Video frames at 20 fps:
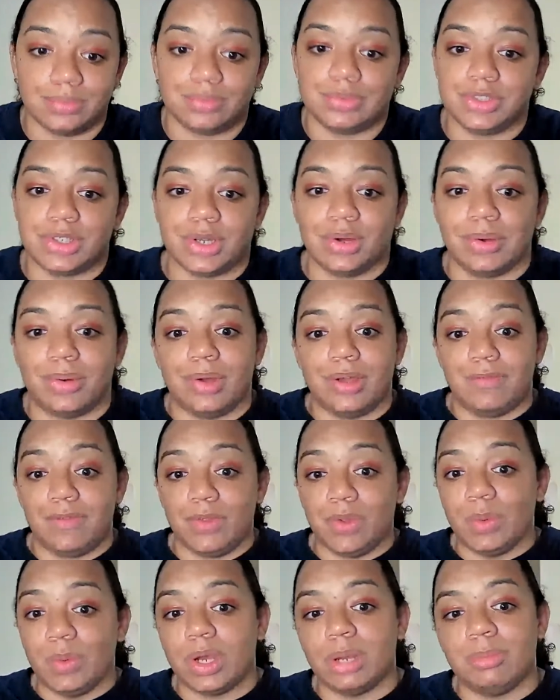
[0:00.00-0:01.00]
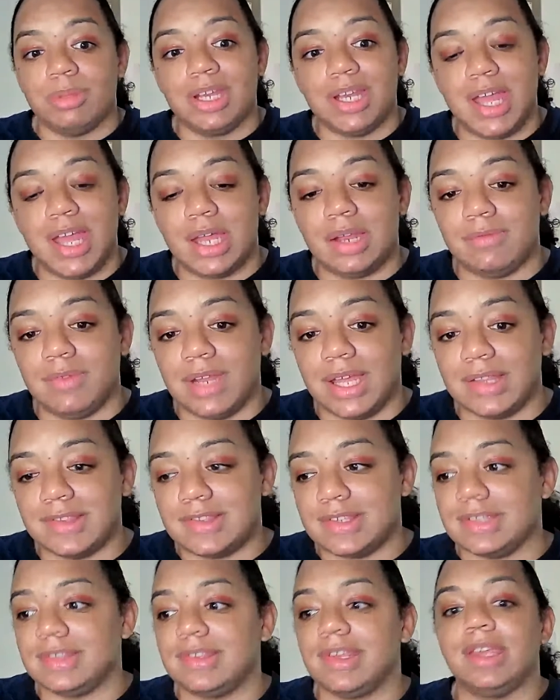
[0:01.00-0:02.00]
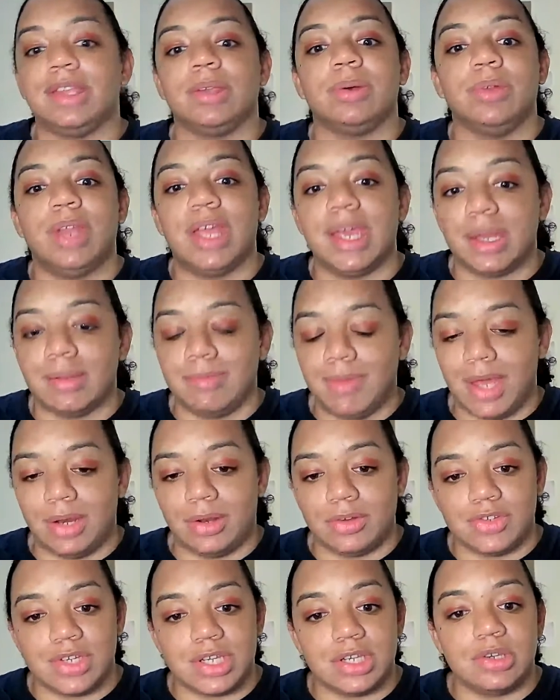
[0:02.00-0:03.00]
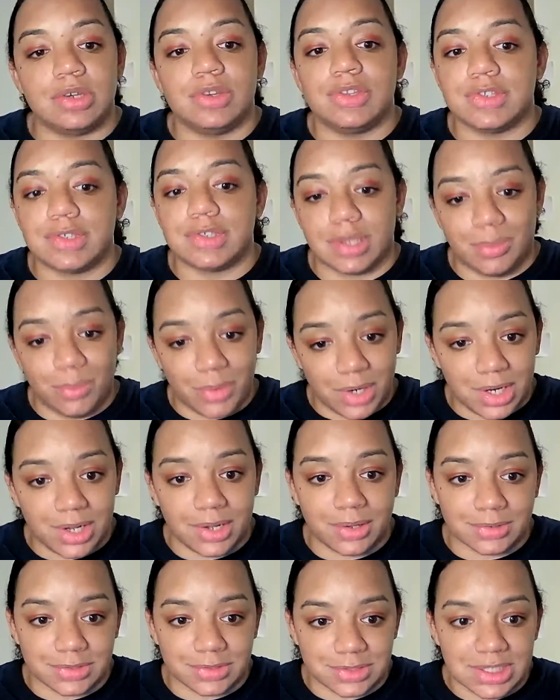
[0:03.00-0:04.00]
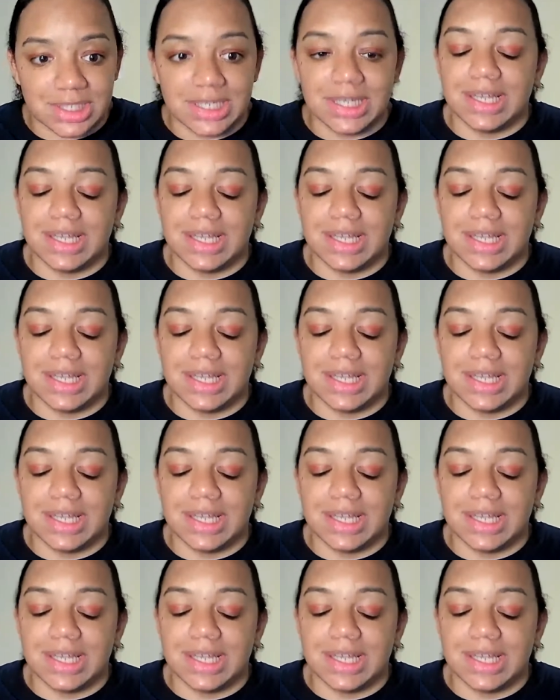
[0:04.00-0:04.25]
So if you want to be negative Nancy, take your negative energy somewhere else.